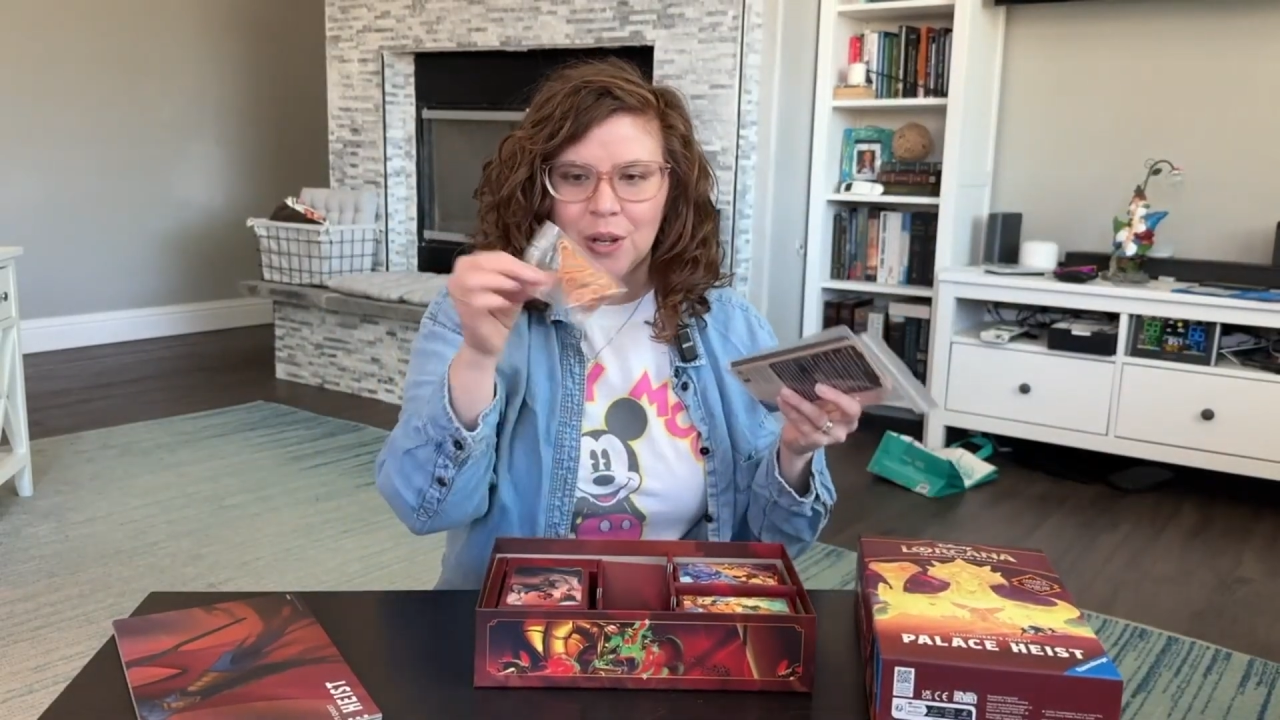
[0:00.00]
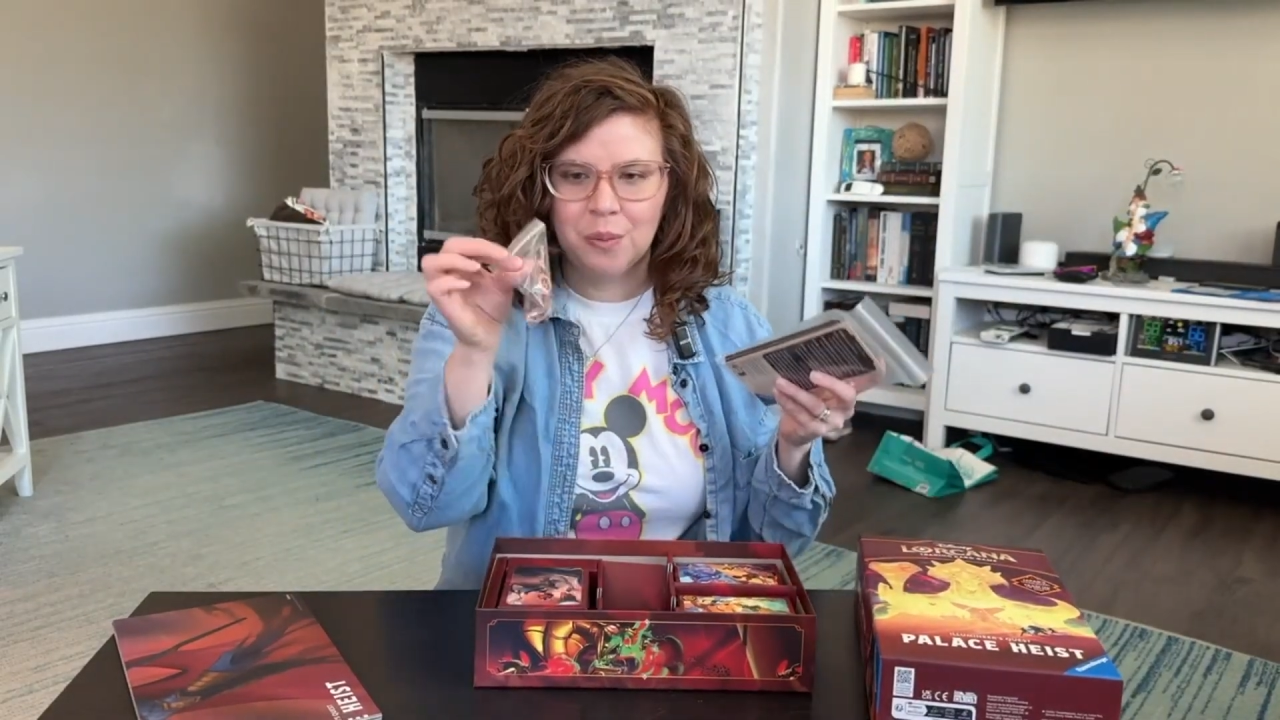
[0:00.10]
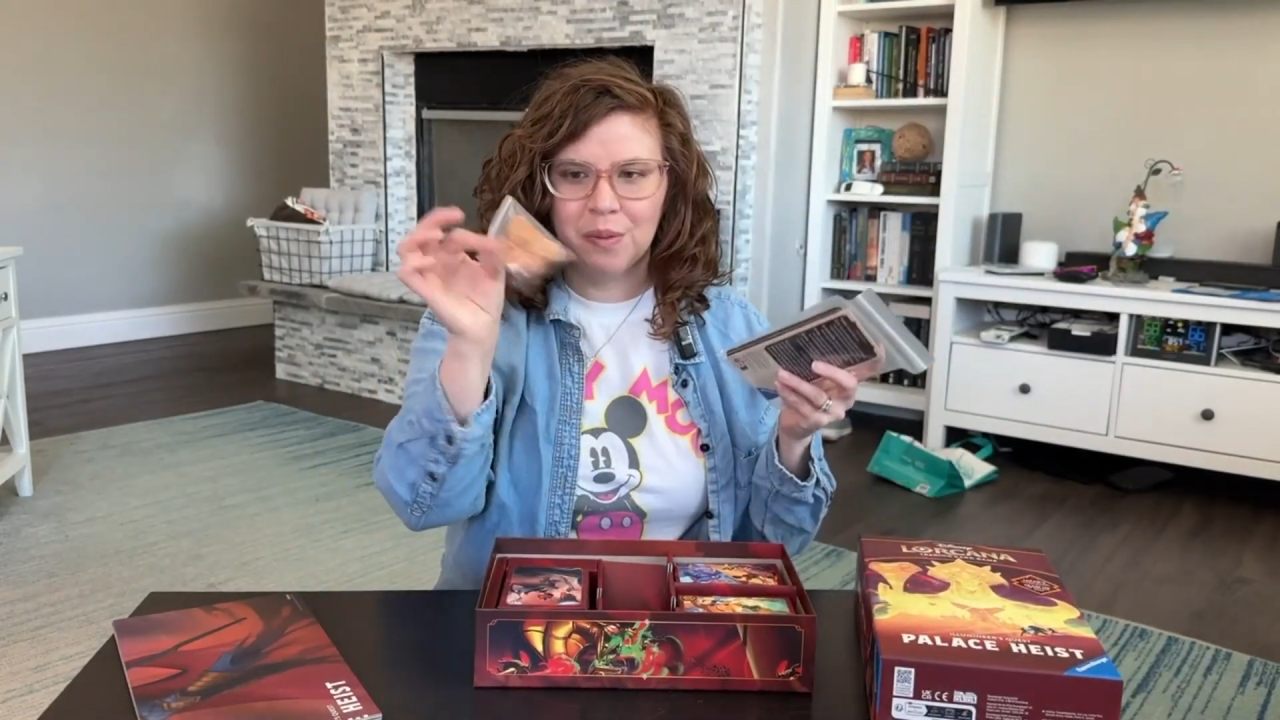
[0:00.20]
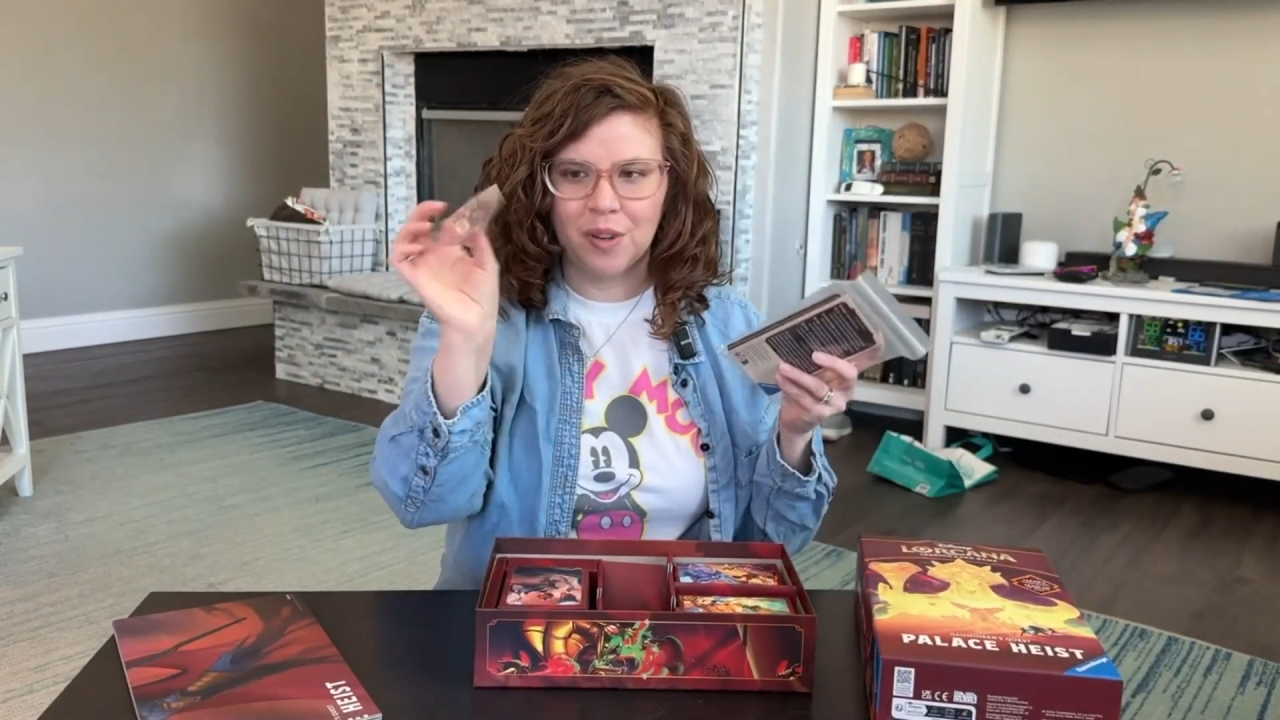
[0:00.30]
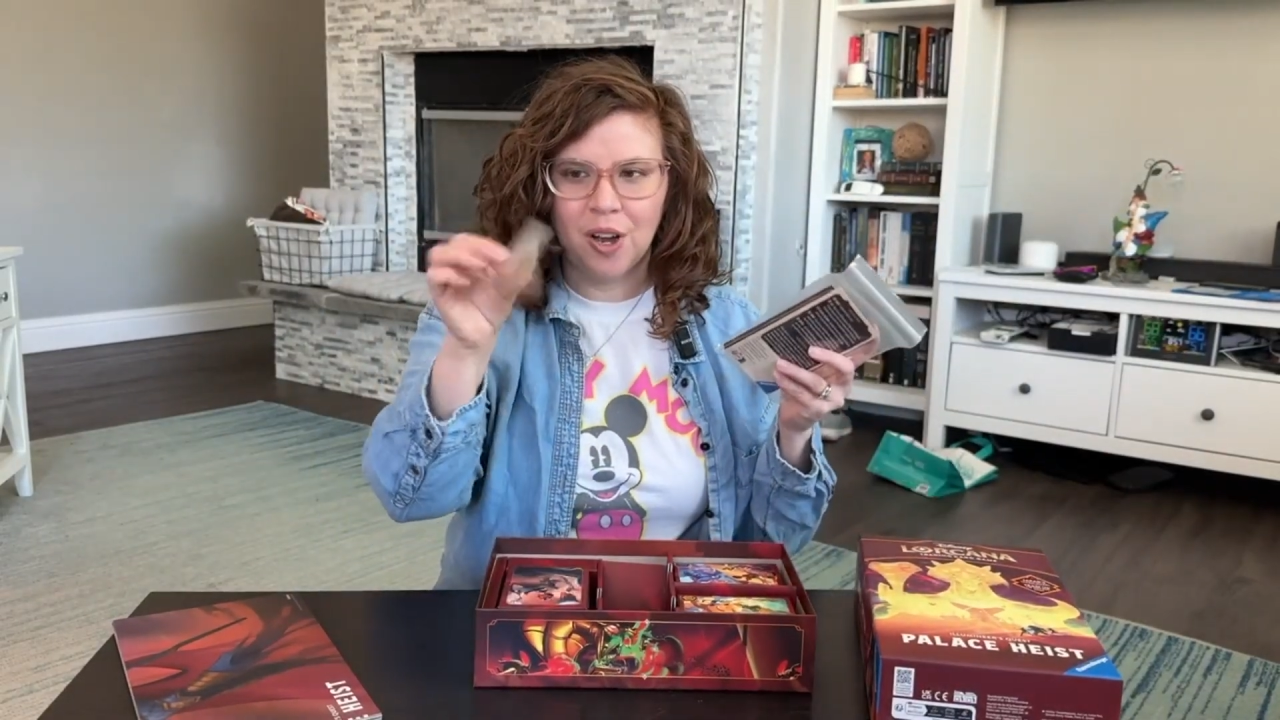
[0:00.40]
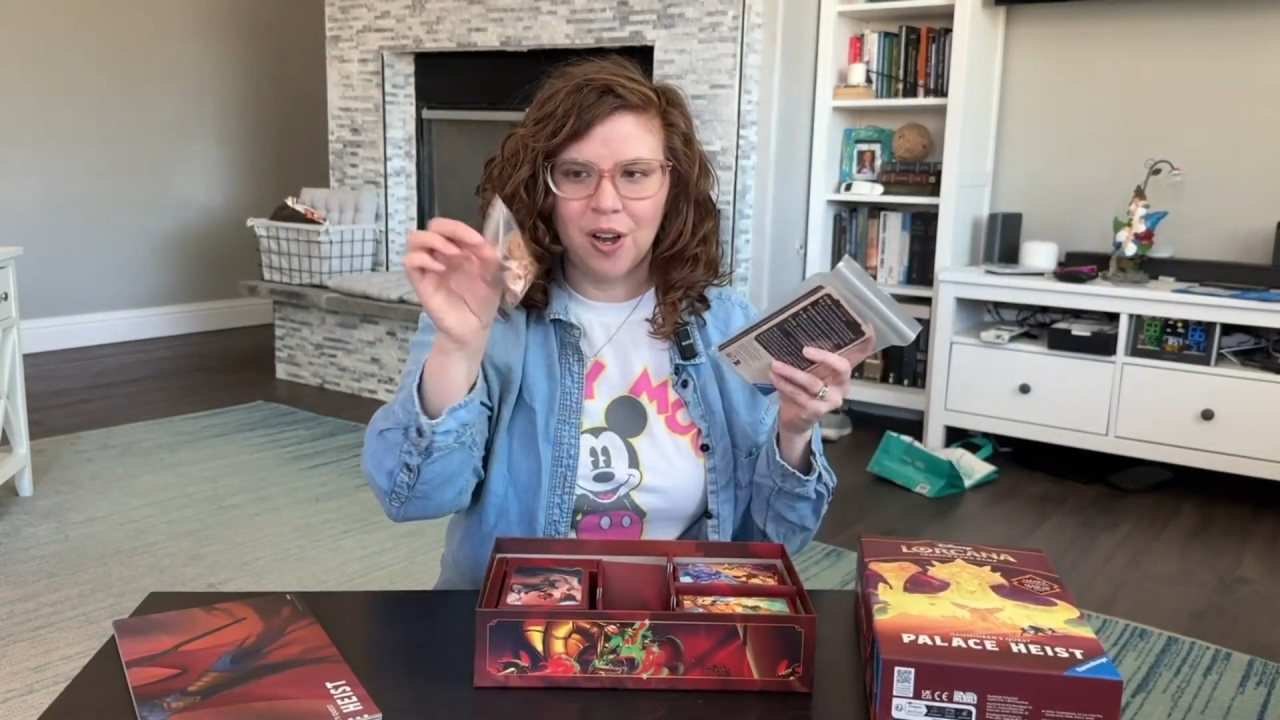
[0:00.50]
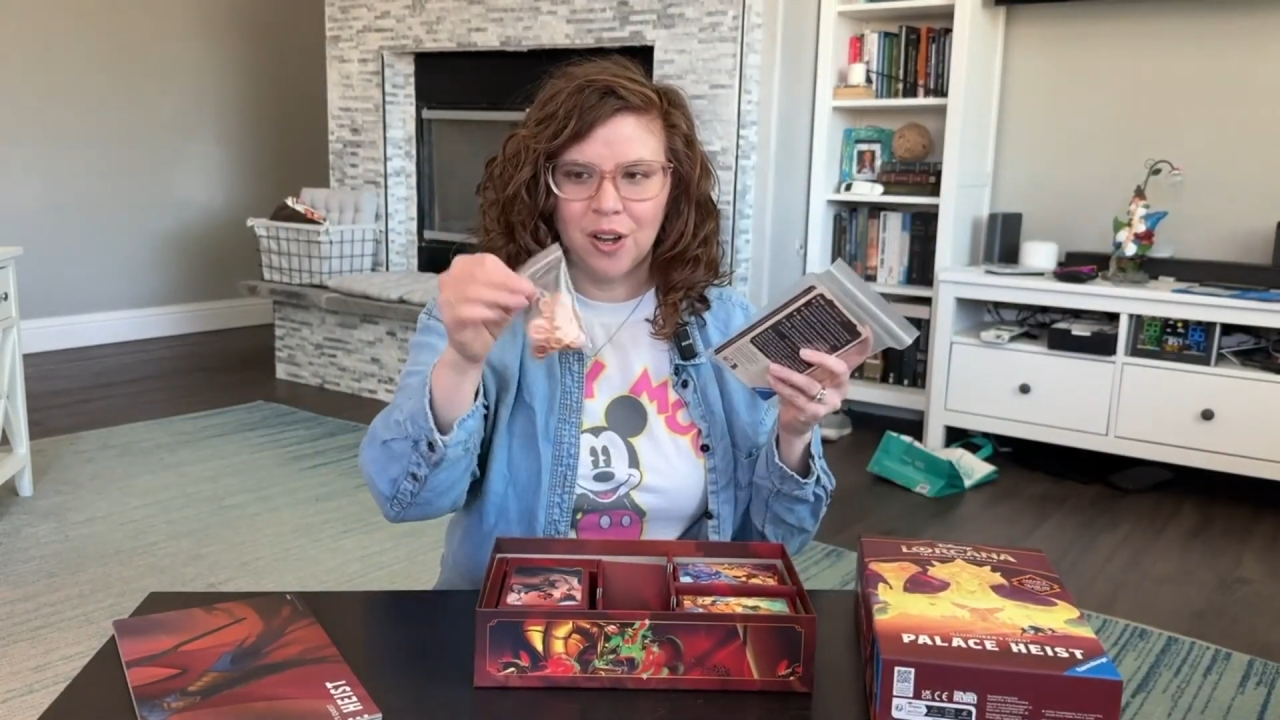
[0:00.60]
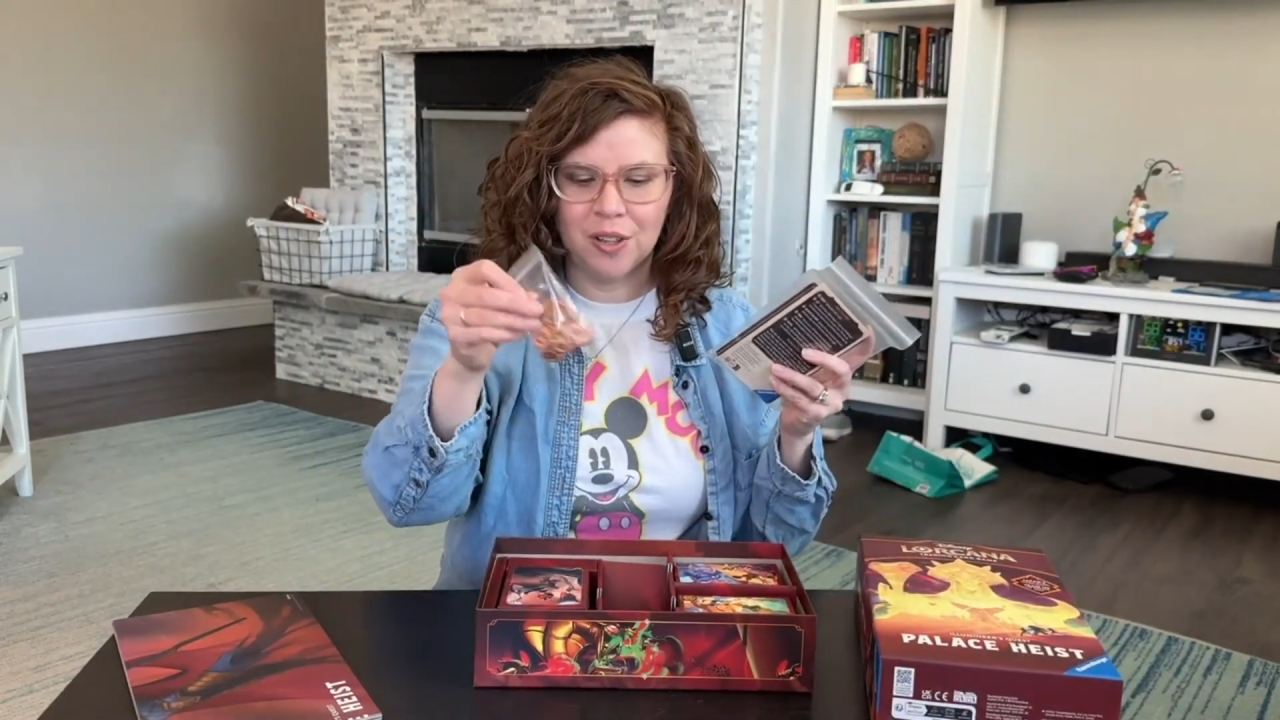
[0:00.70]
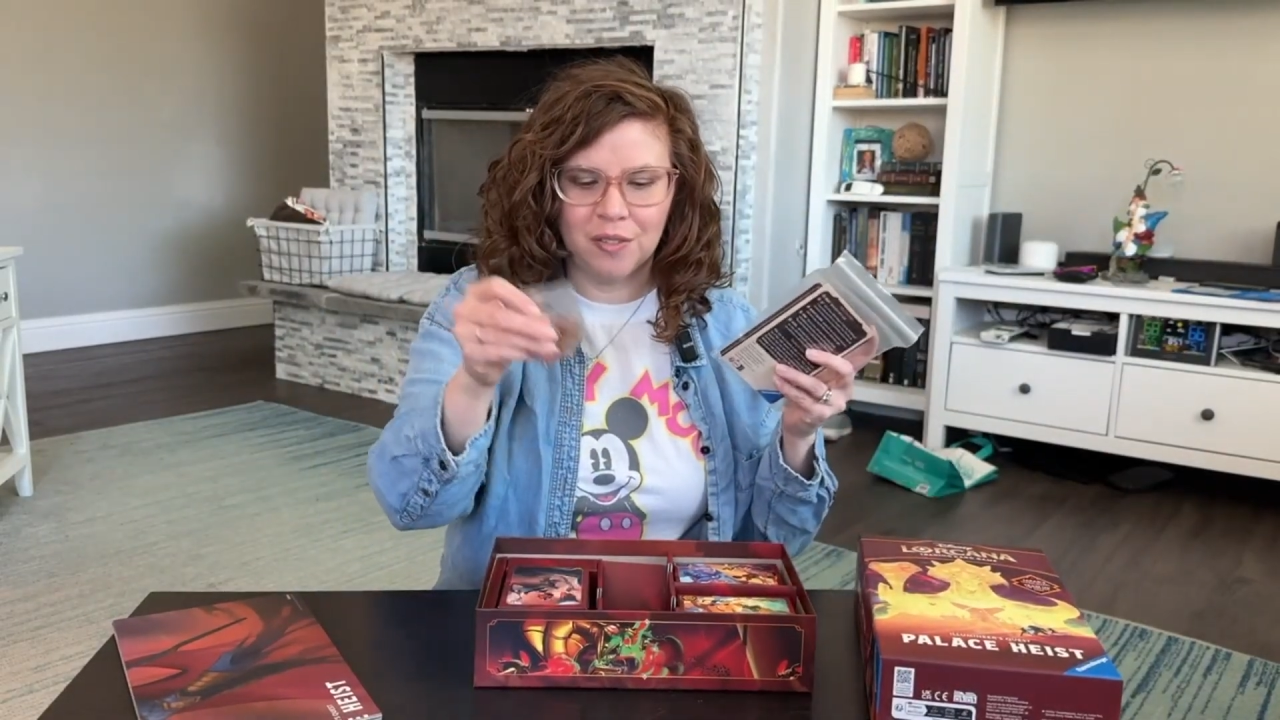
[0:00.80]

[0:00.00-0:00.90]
We've got all